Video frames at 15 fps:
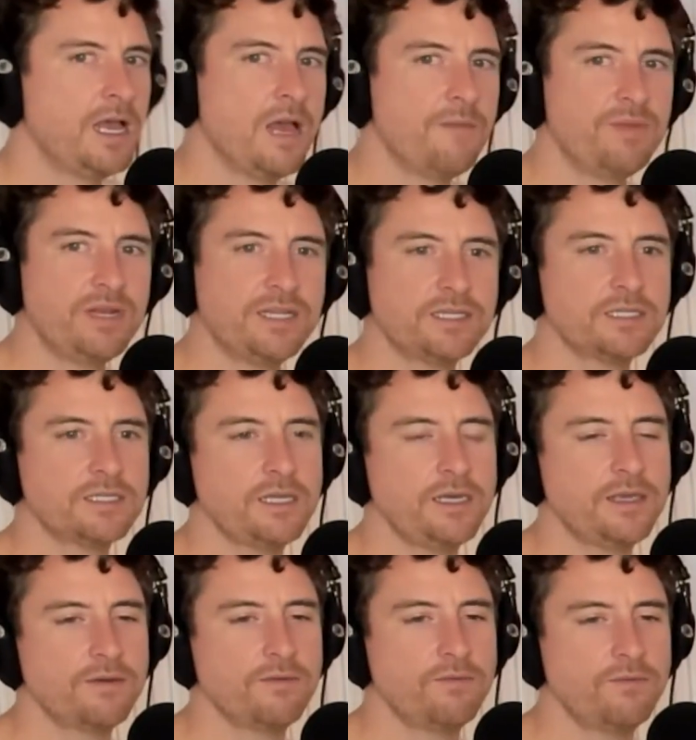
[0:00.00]
But it's just
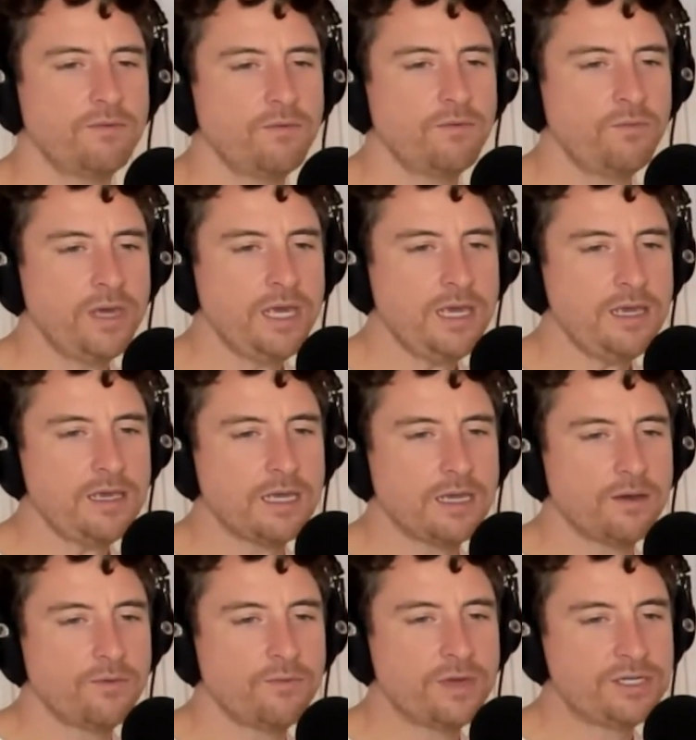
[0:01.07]
like
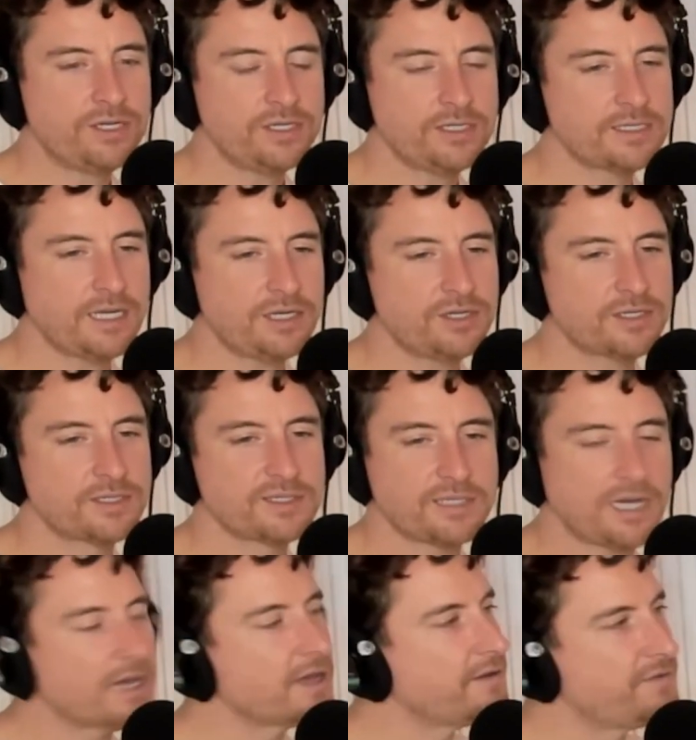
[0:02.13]
we're just such a
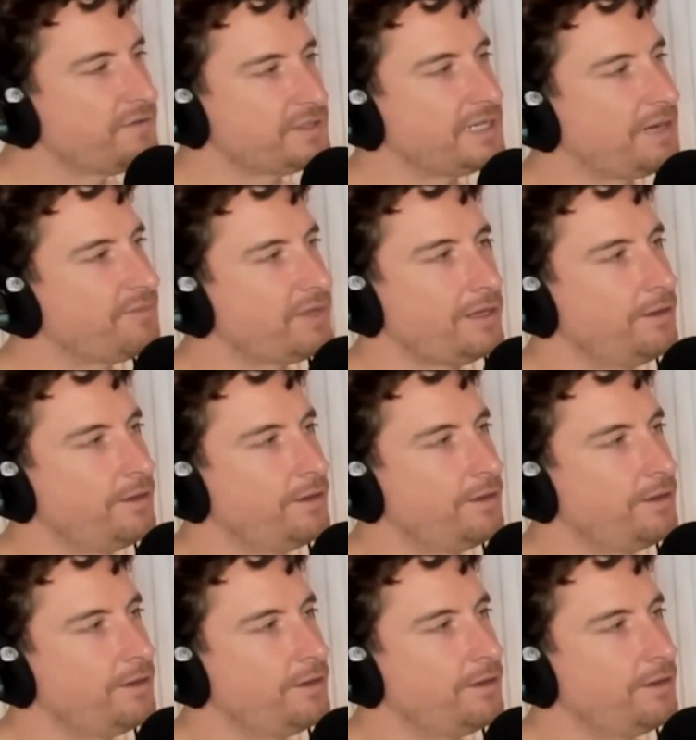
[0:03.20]
sucker for something